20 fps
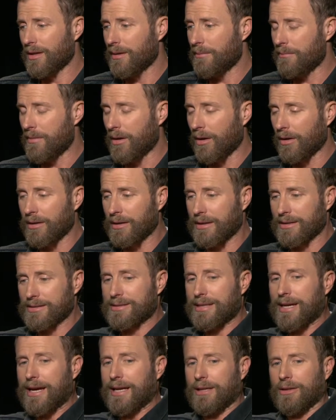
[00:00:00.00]
melody that's
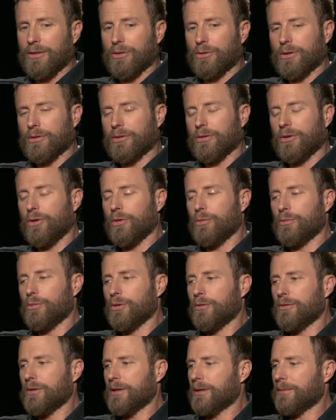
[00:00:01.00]
tied in throughout the whole
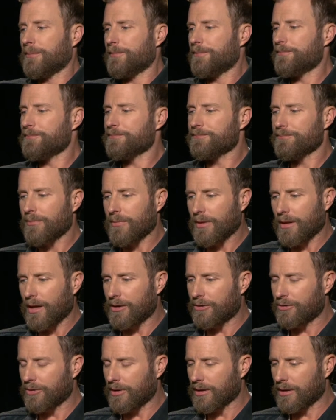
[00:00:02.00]
movie. And
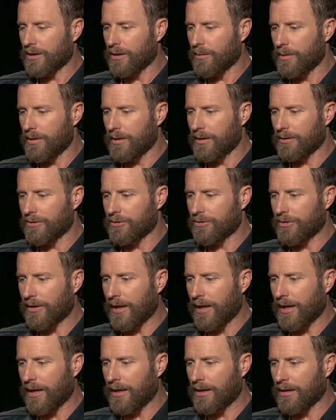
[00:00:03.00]
I try to come in and just
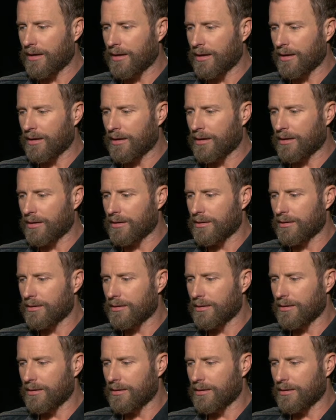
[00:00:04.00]
add a